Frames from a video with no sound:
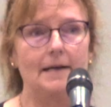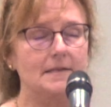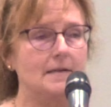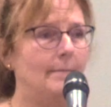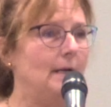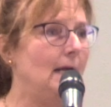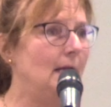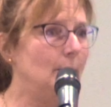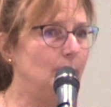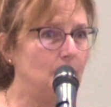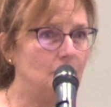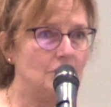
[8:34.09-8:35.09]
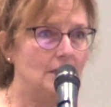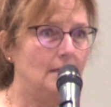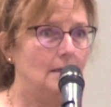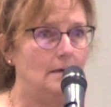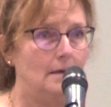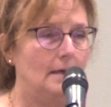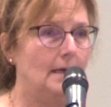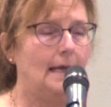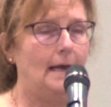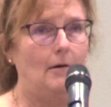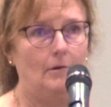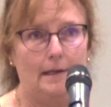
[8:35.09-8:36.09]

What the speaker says: somebody had a Blue Jean account,